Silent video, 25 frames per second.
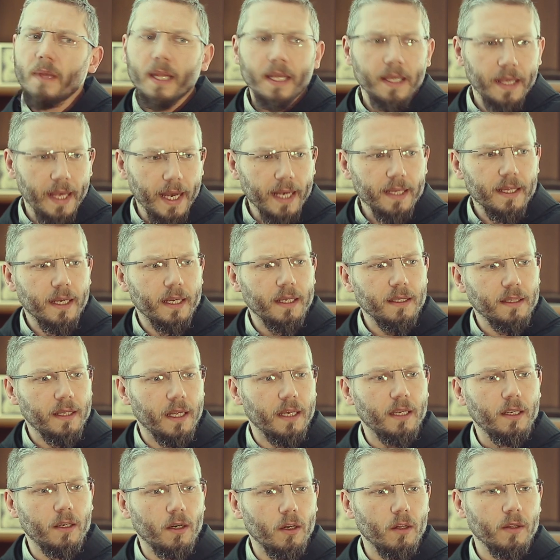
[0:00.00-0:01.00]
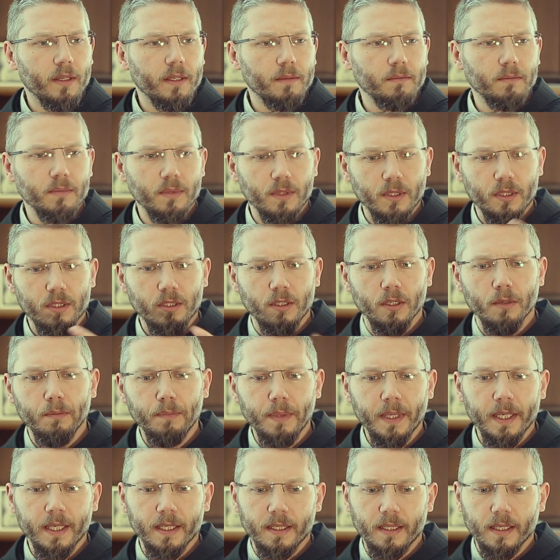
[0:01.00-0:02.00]
Yeah, they called him
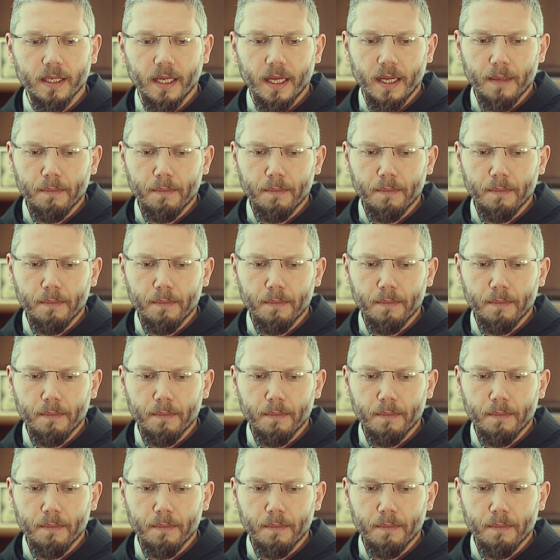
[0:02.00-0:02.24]
stupid,